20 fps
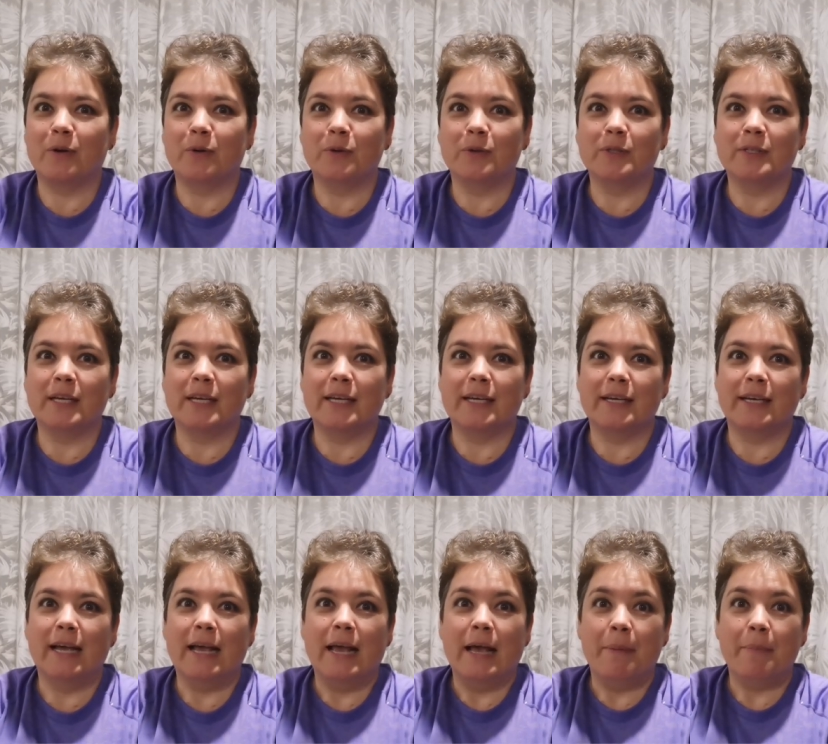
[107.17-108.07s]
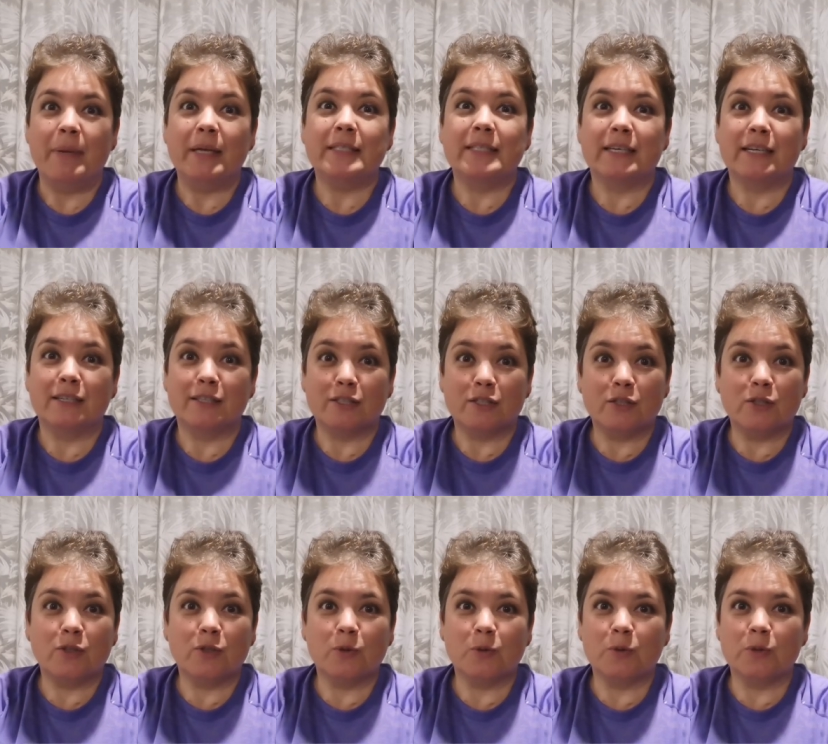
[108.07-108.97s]
got a medical
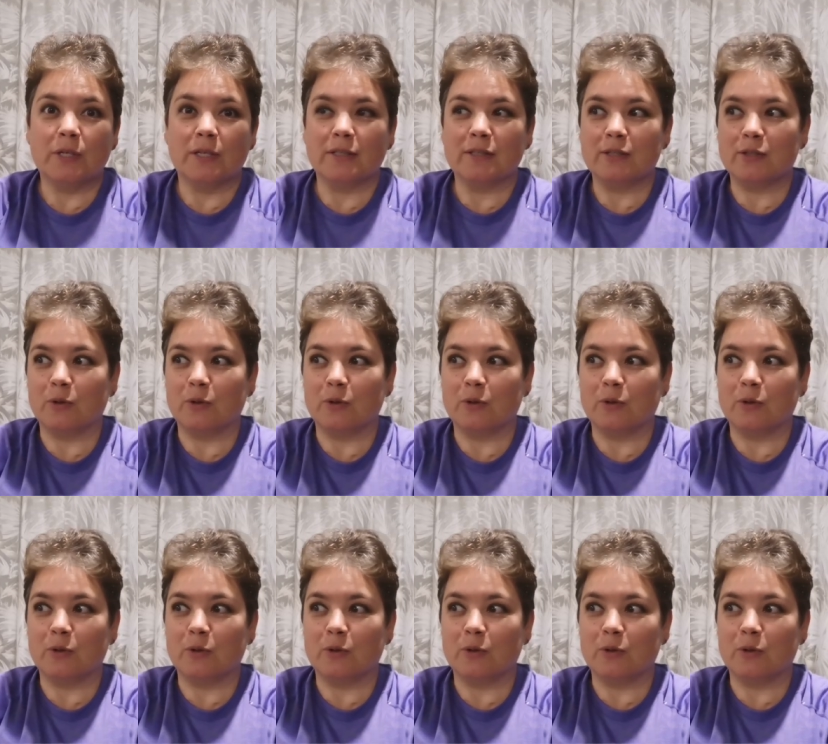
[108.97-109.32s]
student.